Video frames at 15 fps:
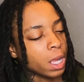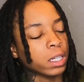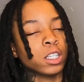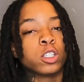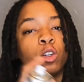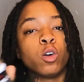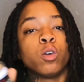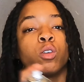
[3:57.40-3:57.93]
I
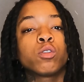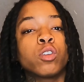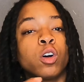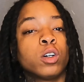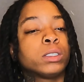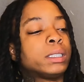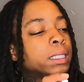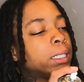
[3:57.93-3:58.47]
just go
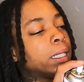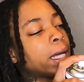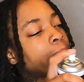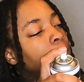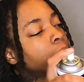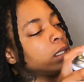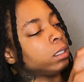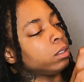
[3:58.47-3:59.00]
across it
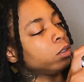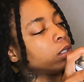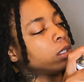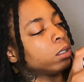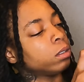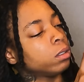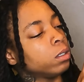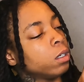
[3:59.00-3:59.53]
lightly, you
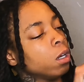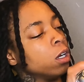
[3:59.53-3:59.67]
know.